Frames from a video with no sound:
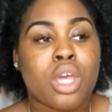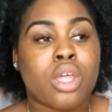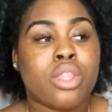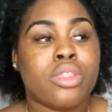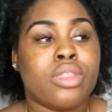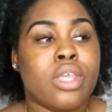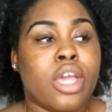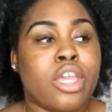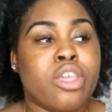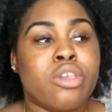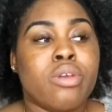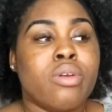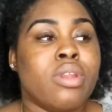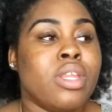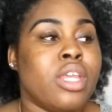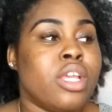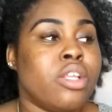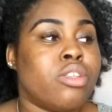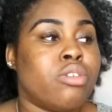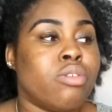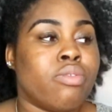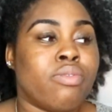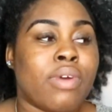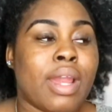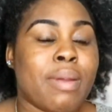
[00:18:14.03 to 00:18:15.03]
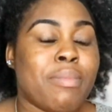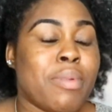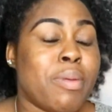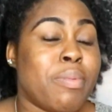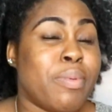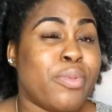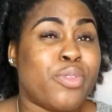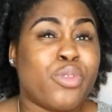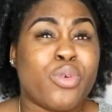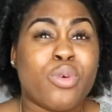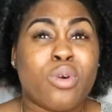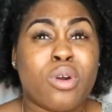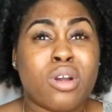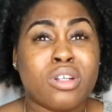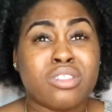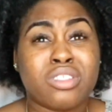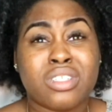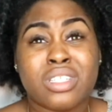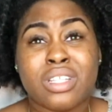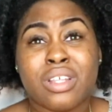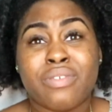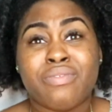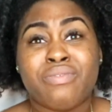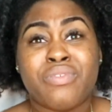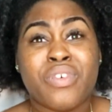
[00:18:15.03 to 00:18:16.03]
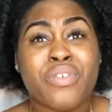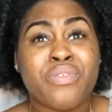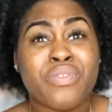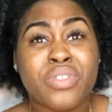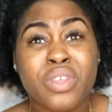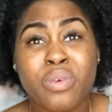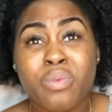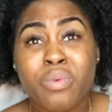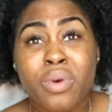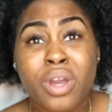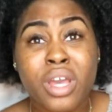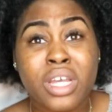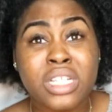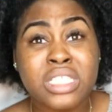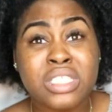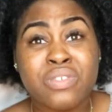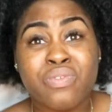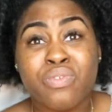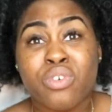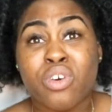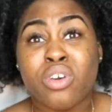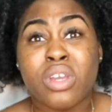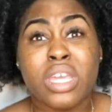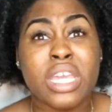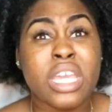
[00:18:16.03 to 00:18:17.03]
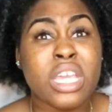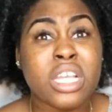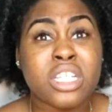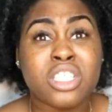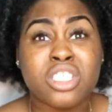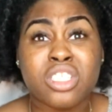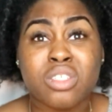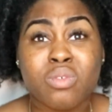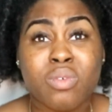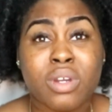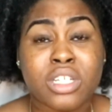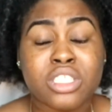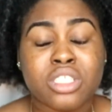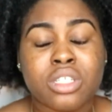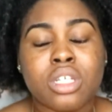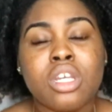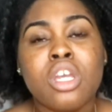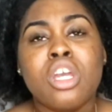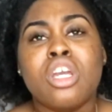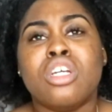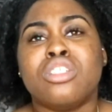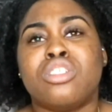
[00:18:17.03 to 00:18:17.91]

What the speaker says: that you need to write, maybe 250 words for each question.